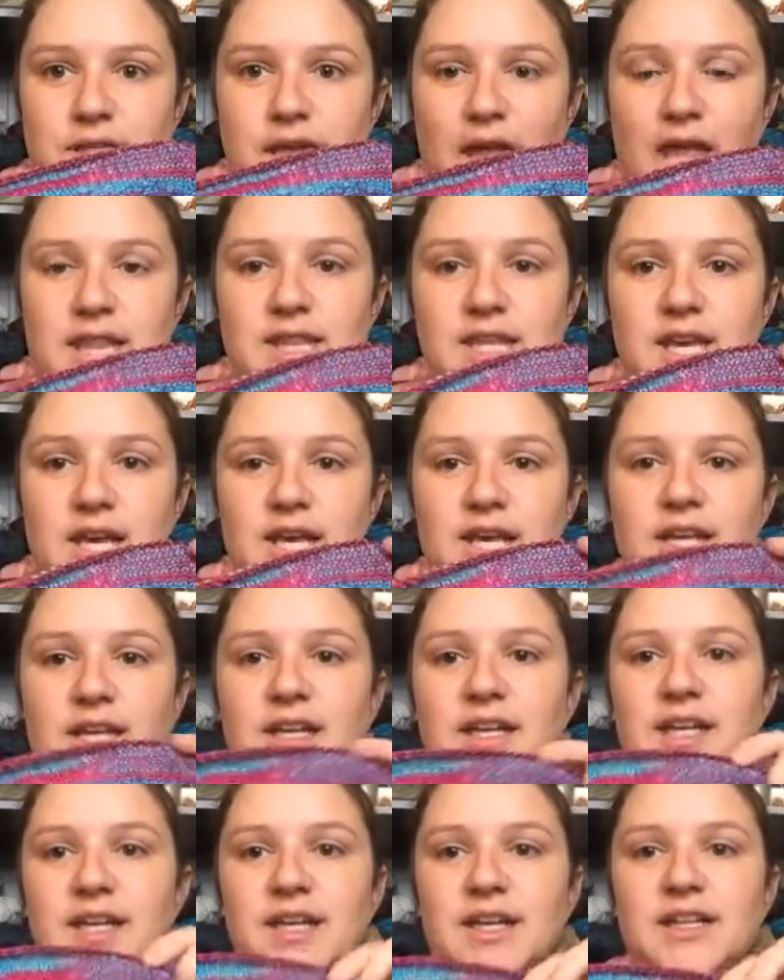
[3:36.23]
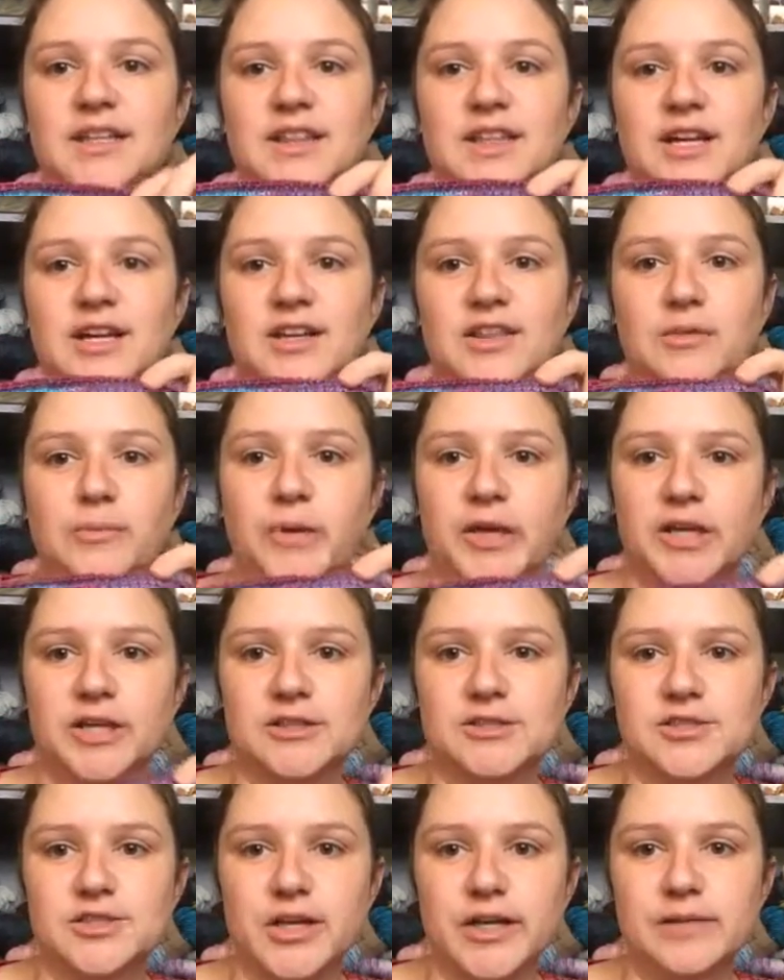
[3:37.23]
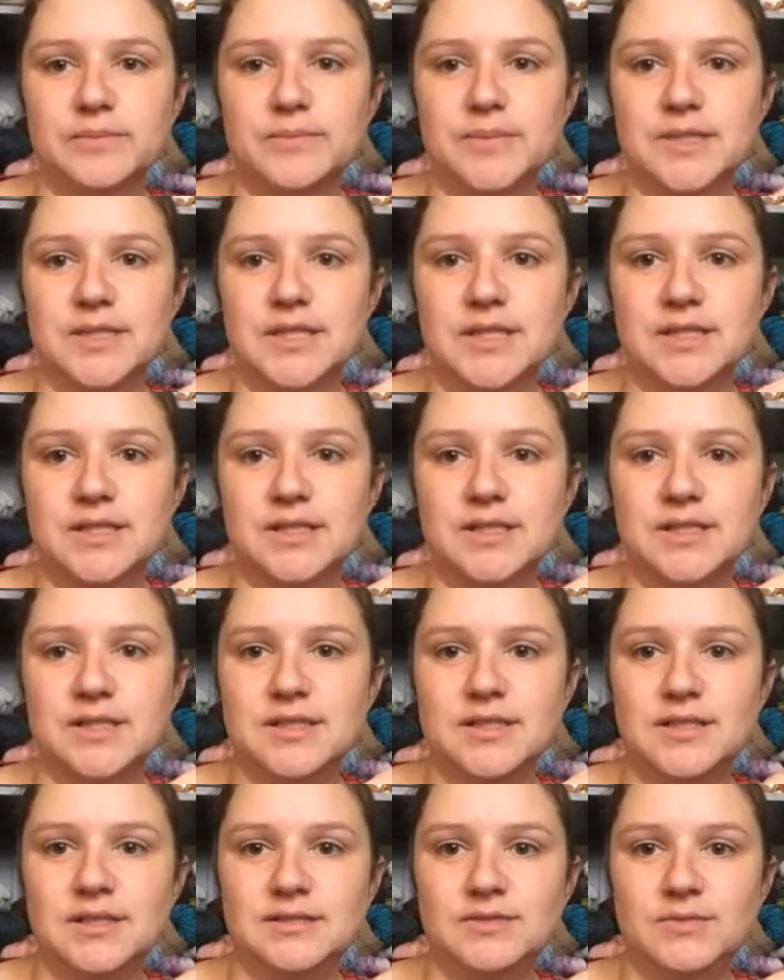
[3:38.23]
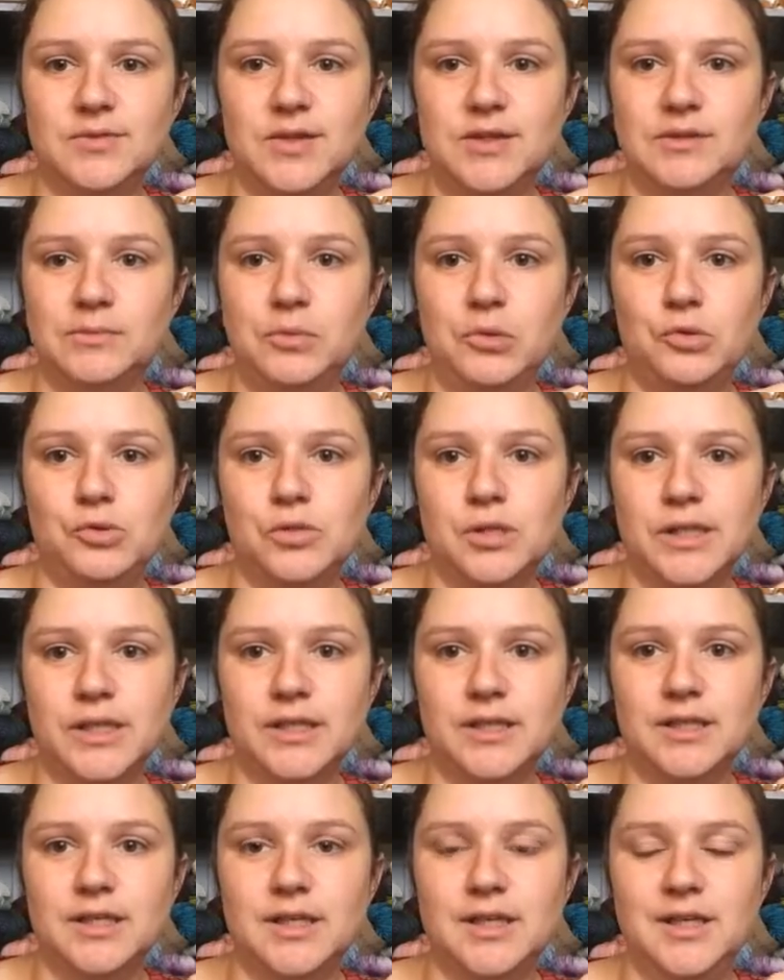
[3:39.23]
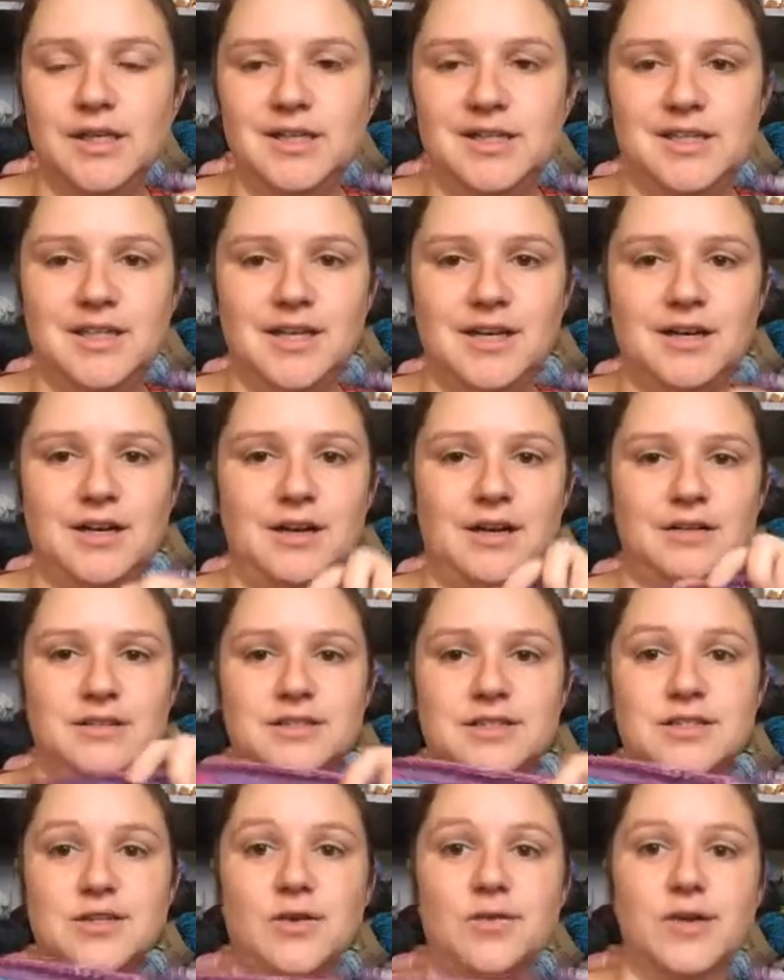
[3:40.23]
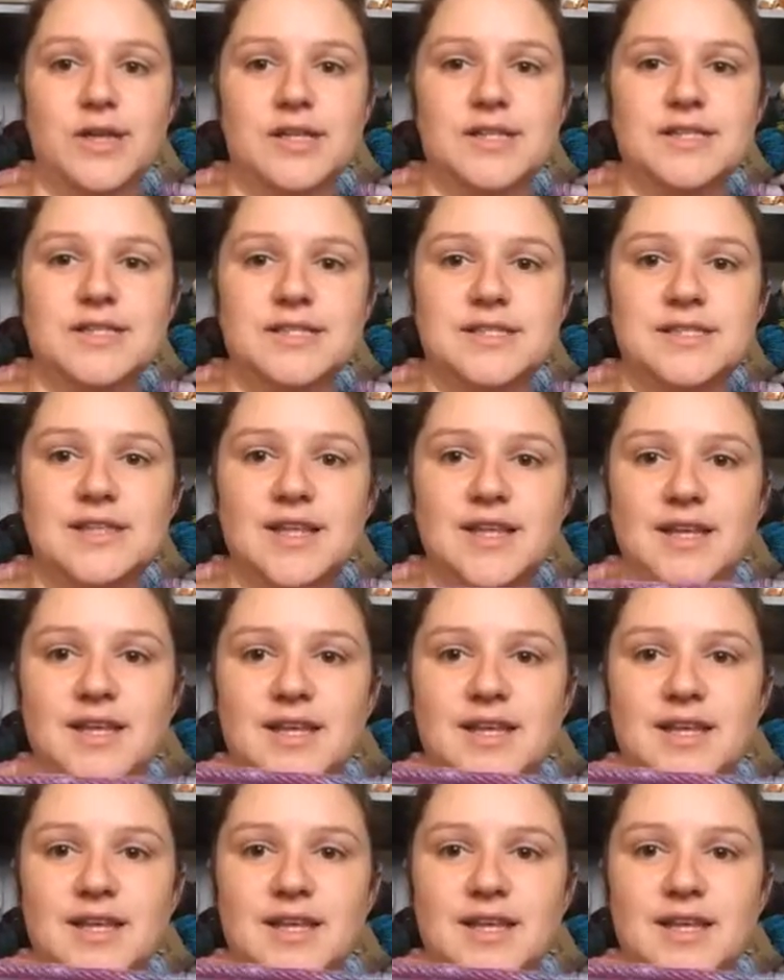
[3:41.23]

And then there are the bigger stripes with the pooling. Oh, so it's